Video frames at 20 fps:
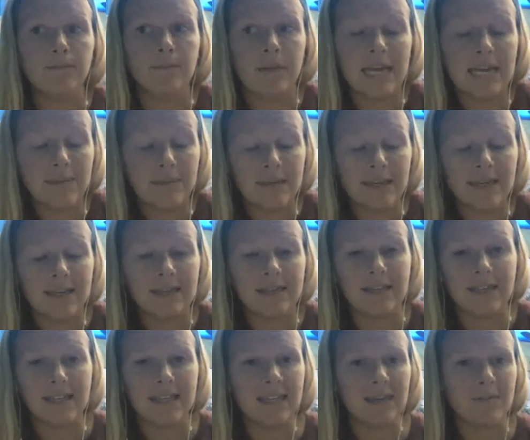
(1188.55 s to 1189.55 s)
maybe
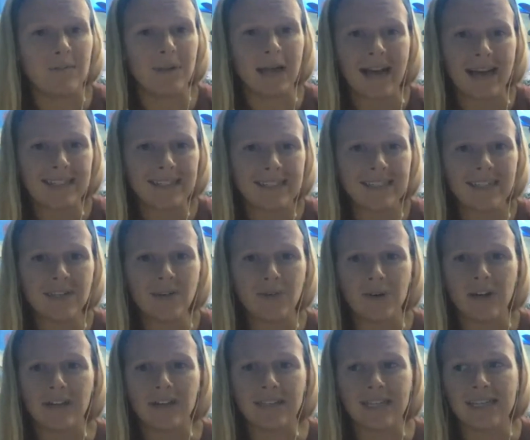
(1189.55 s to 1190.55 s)
eating plastic,
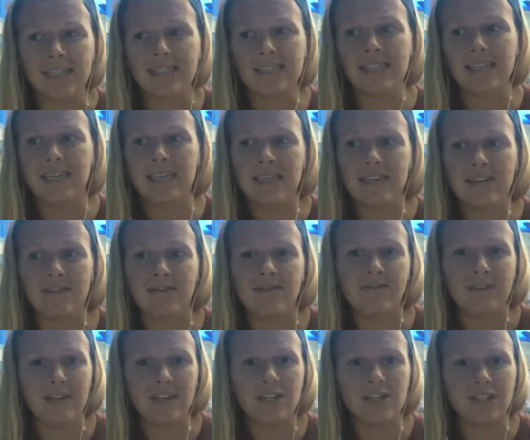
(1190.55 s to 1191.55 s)
or at least eating
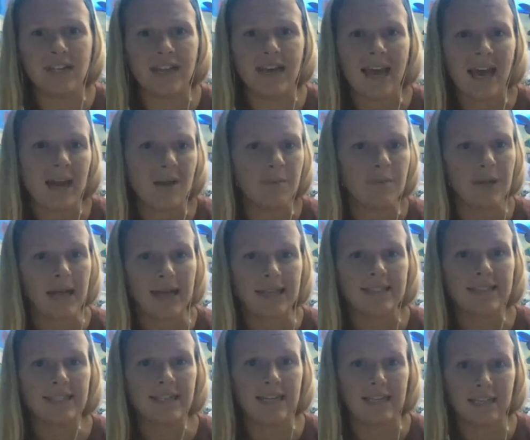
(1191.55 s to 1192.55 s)
fish that had
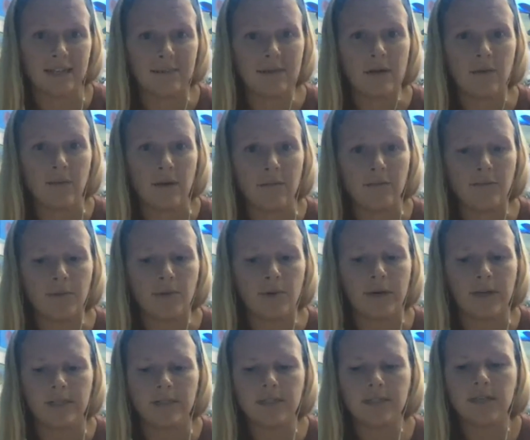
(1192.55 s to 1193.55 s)
plastic in them at one
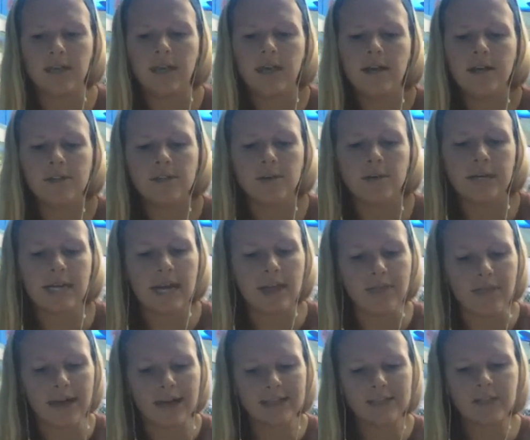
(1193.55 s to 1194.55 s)
point. So
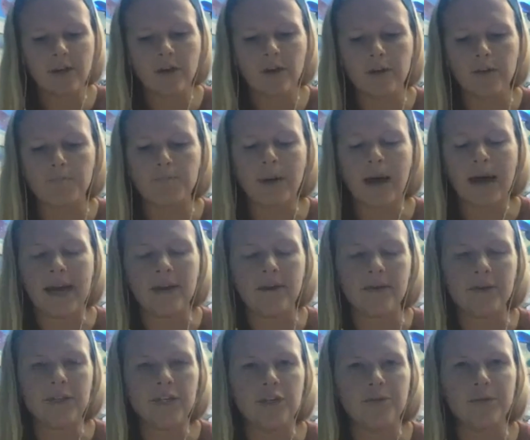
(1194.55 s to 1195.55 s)
again, that's called
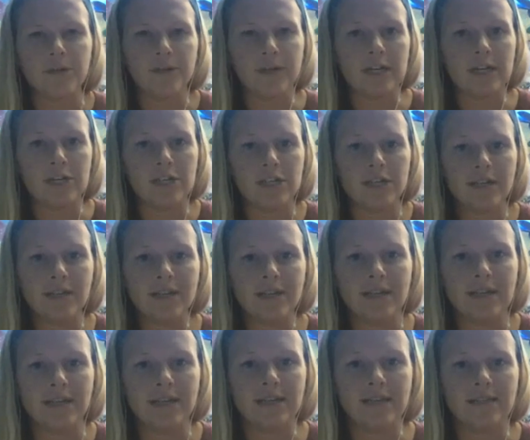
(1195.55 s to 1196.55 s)
bioaccumulation,
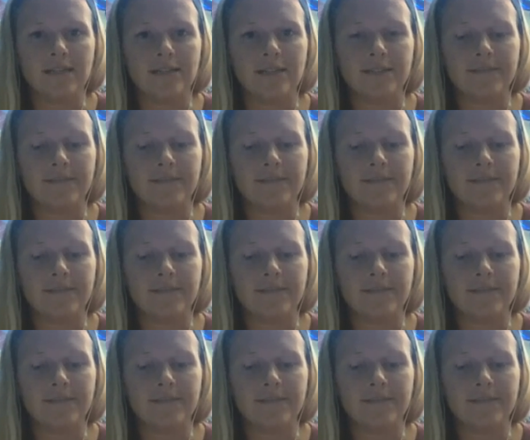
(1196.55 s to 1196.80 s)
and